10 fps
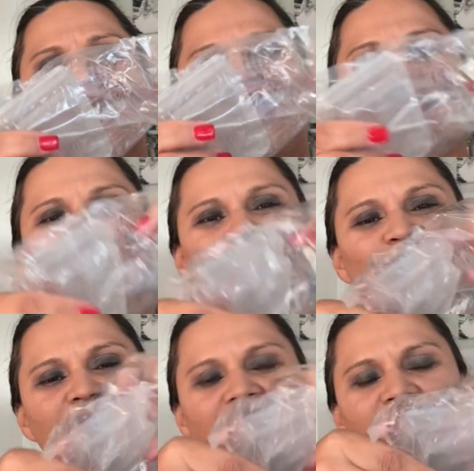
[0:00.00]
it
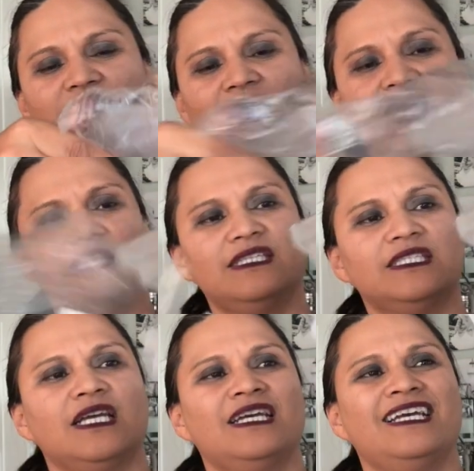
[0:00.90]
comes with this
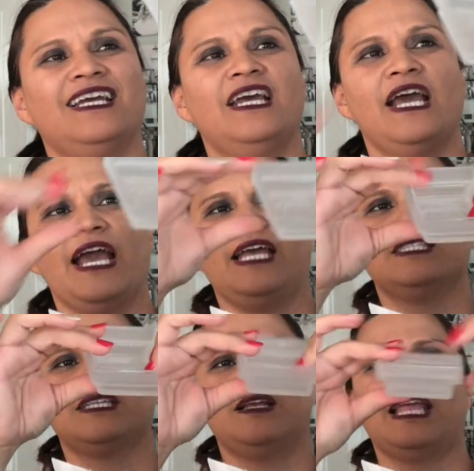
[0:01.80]
nice
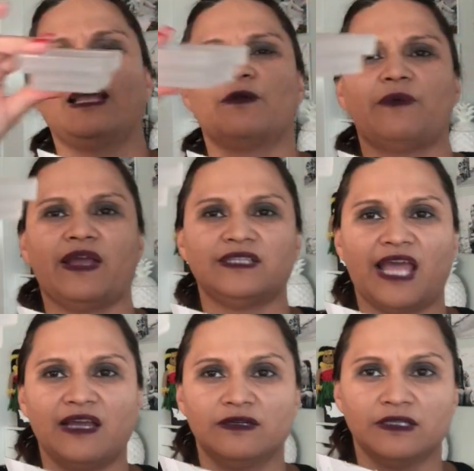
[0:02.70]
It's uh, like a
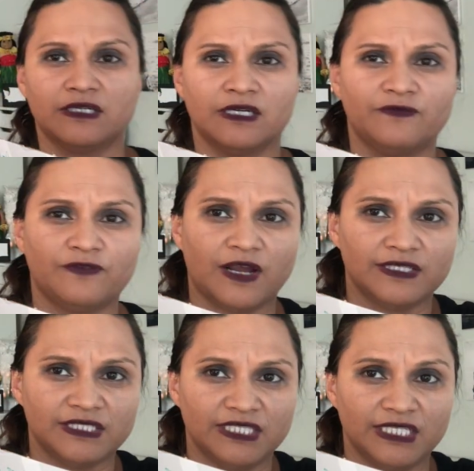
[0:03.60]
rectangular
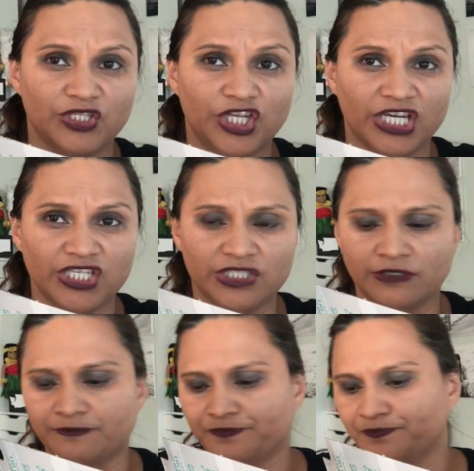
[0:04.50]
frosted dish.